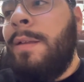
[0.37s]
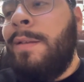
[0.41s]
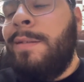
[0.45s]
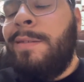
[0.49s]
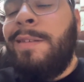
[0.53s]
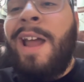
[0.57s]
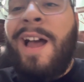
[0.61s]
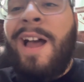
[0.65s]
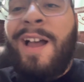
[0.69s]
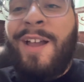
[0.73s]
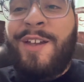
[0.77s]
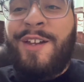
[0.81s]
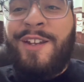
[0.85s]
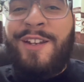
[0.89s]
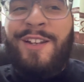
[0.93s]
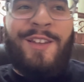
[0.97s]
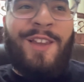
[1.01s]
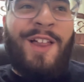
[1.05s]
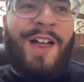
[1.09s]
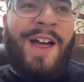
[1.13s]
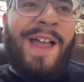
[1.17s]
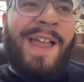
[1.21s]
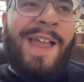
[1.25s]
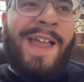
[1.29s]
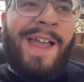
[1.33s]
Not gonna
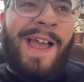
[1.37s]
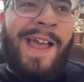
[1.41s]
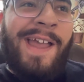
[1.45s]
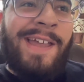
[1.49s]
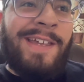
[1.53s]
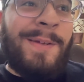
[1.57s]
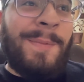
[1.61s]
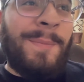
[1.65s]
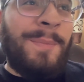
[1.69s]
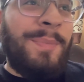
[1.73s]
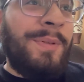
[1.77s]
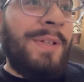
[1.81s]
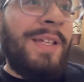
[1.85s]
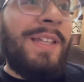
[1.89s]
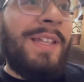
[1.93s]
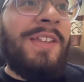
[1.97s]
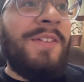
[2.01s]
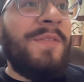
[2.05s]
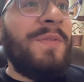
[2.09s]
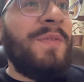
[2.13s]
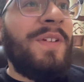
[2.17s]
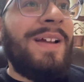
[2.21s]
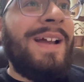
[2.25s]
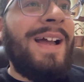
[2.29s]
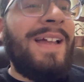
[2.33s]
lie, I
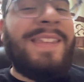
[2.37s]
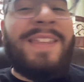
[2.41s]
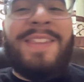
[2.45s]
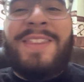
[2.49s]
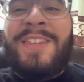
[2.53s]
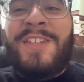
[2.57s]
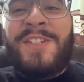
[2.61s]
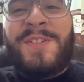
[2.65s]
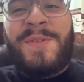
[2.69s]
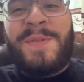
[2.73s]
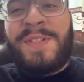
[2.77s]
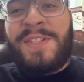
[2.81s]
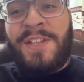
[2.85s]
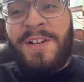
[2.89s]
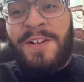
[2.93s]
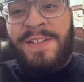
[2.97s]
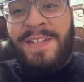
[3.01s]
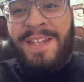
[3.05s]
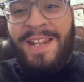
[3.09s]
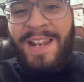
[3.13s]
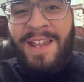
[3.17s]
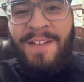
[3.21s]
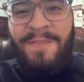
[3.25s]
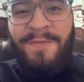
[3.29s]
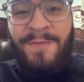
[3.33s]
completely forgot that this was
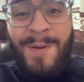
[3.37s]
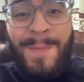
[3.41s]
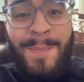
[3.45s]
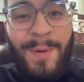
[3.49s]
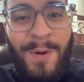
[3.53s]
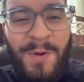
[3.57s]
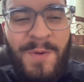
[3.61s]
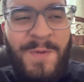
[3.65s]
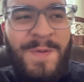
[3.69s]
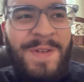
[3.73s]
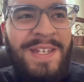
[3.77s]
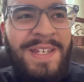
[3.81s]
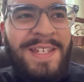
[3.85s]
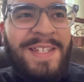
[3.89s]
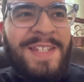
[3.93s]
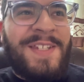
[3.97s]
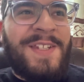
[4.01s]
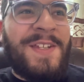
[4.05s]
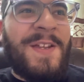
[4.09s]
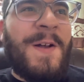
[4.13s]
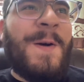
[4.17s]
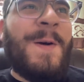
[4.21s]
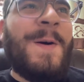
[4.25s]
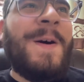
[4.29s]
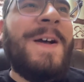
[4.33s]
Thursday Night Football week,
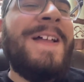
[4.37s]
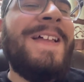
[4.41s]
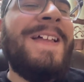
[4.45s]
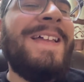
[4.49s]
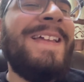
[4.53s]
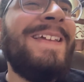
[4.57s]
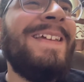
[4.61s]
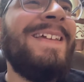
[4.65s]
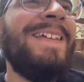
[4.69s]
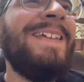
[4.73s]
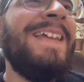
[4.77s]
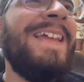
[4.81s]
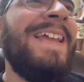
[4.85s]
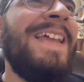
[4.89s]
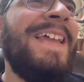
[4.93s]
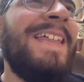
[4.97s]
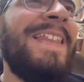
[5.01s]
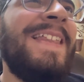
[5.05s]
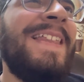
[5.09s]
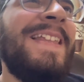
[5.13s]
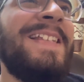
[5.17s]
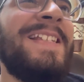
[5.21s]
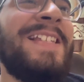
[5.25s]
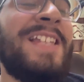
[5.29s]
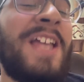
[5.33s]
so
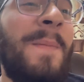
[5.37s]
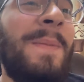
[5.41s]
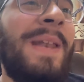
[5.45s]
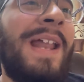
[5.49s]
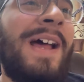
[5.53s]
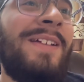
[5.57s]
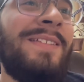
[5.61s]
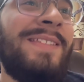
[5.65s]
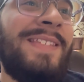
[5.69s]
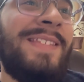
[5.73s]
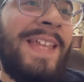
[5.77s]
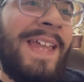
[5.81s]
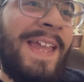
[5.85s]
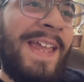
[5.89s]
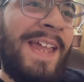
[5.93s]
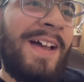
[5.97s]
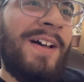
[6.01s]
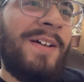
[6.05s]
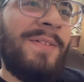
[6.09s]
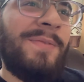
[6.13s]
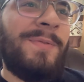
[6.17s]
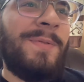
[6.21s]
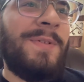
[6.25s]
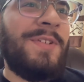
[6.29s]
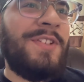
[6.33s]
this is coming out day
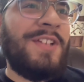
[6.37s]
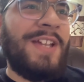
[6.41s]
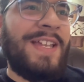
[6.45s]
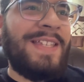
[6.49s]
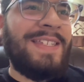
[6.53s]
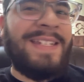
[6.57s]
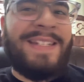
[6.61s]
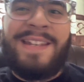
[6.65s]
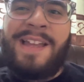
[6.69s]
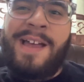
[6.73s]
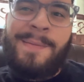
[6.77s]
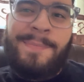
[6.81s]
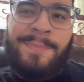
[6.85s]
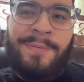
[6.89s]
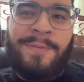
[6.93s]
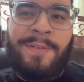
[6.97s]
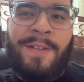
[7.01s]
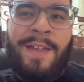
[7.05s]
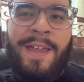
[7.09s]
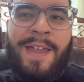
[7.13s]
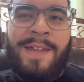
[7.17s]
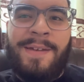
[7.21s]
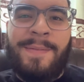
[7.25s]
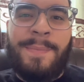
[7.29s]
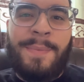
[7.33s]
of, which I did not
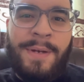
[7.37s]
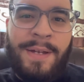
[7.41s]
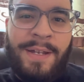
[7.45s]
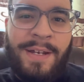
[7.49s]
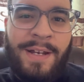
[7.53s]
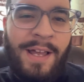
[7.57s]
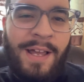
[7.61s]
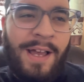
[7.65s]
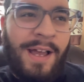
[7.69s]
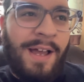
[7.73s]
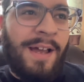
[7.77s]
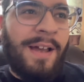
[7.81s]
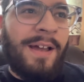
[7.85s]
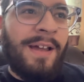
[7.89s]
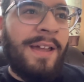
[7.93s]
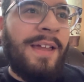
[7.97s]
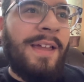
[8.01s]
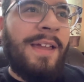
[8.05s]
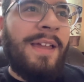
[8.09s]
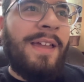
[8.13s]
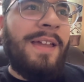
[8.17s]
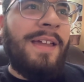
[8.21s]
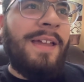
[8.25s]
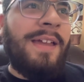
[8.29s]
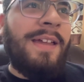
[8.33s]
plan, but
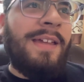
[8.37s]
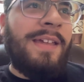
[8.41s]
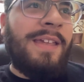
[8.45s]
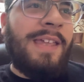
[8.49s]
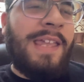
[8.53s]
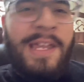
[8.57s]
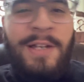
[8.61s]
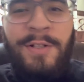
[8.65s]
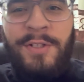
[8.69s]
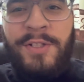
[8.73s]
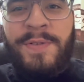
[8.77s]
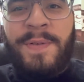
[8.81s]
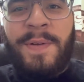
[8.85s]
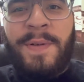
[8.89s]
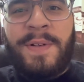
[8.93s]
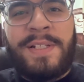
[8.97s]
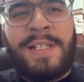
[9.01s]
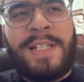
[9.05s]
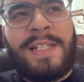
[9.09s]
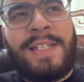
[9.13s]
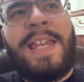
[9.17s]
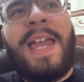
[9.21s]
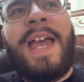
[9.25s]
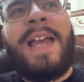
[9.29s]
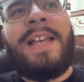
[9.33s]
Eagles
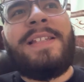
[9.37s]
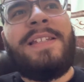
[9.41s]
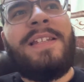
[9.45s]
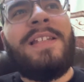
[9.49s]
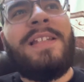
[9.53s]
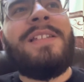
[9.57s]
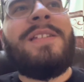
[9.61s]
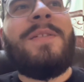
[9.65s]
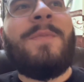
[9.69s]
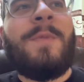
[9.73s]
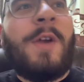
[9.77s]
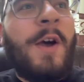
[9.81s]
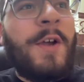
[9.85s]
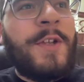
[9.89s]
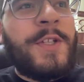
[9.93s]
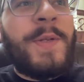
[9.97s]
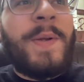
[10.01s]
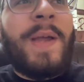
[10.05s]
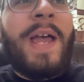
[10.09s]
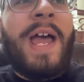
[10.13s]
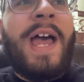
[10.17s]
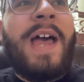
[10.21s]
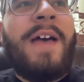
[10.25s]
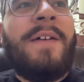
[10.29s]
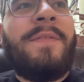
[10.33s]
versus Texans, and we
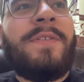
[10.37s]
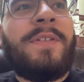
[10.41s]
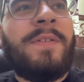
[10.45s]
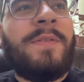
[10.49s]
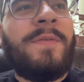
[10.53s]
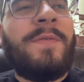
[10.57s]
also have